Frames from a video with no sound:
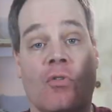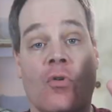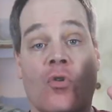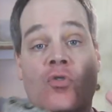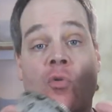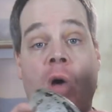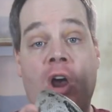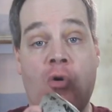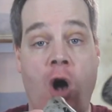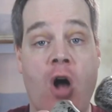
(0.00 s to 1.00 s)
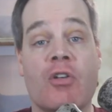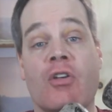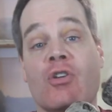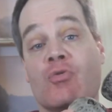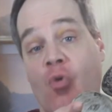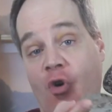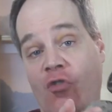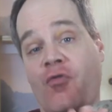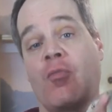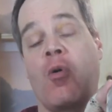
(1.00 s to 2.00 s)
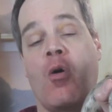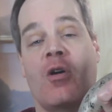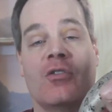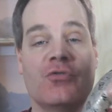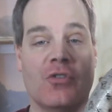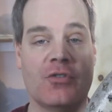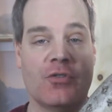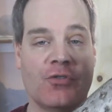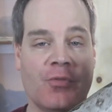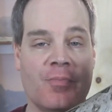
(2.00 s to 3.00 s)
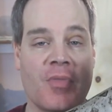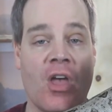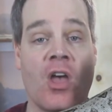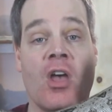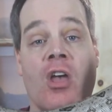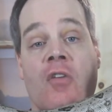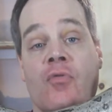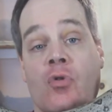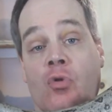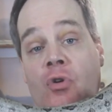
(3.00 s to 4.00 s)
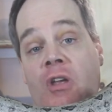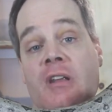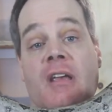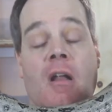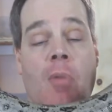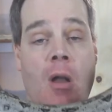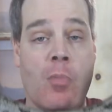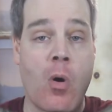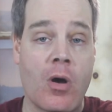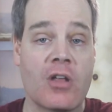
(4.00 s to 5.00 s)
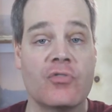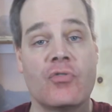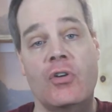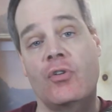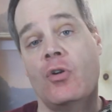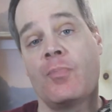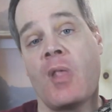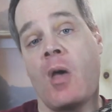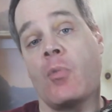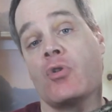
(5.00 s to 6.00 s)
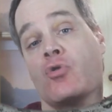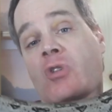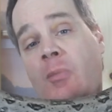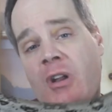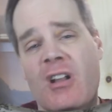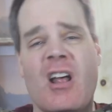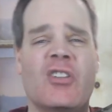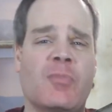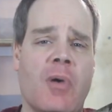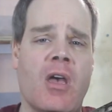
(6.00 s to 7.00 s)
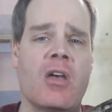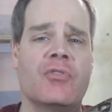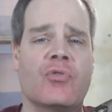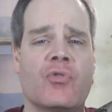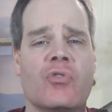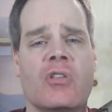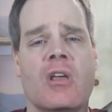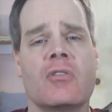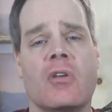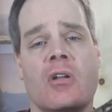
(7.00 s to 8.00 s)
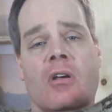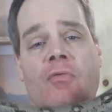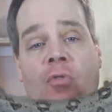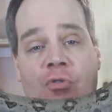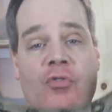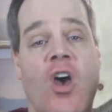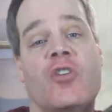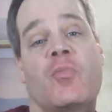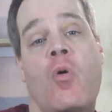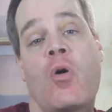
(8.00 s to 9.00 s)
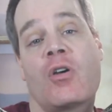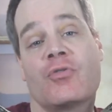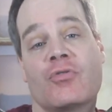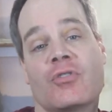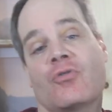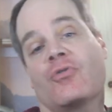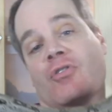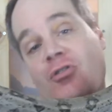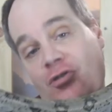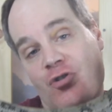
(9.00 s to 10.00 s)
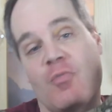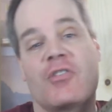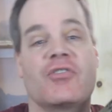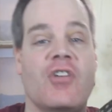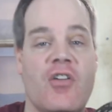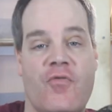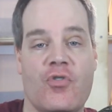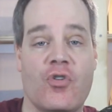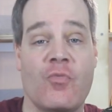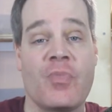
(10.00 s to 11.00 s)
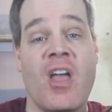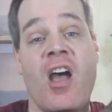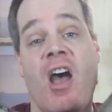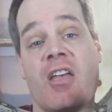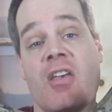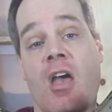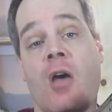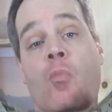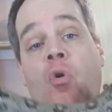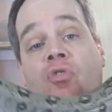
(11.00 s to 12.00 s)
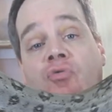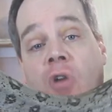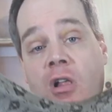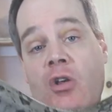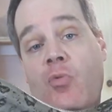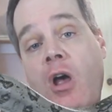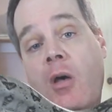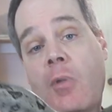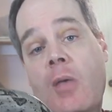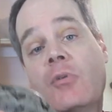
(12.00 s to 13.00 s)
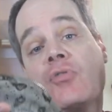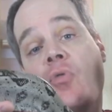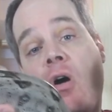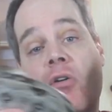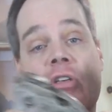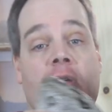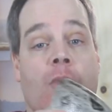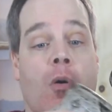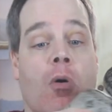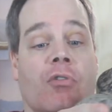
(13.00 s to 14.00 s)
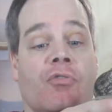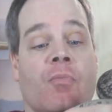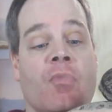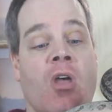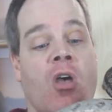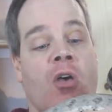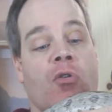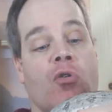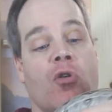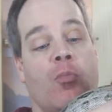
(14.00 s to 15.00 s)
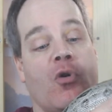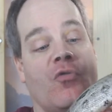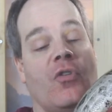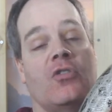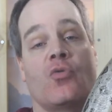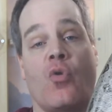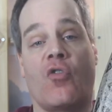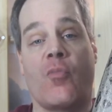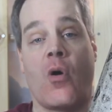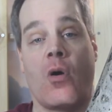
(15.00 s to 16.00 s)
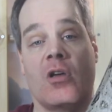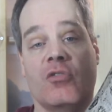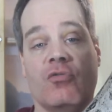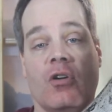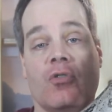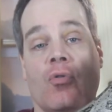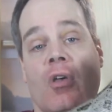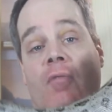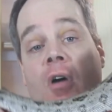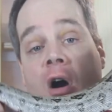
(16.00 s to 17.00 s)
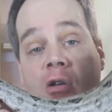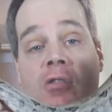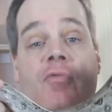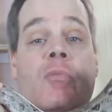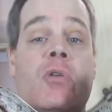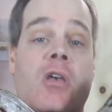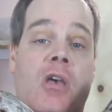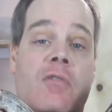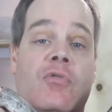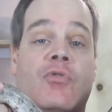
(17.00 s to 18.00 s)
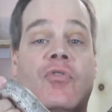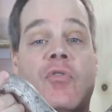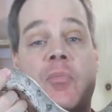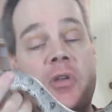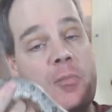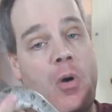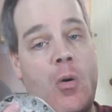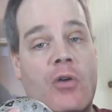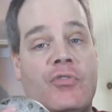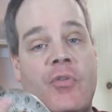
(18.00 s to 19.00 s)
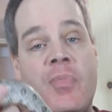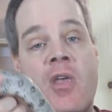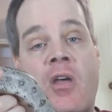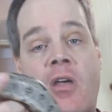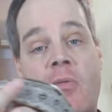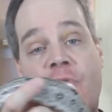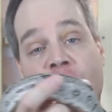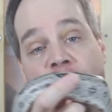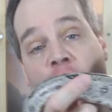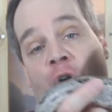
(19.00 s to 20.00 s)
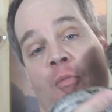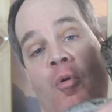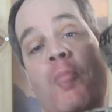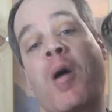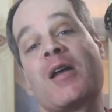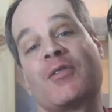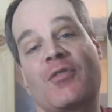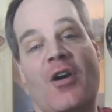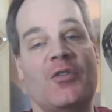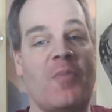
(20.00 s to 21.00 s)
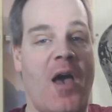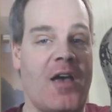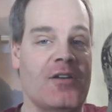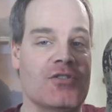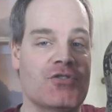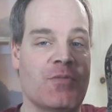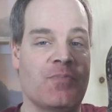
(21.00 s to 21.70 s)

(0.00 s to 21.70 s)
So those are my crawl key dwarf boa constrictors. If you're looking to get a pet boa constrictor, but you're limited on space, or you think that a full-size boa constrictor is a little too much snake for you, I can't more strongly recommend these crawl key boas. They're the perfect dwarf boa constrictor. They have all of the behaviors of the big boas in this adorable pint-sized package.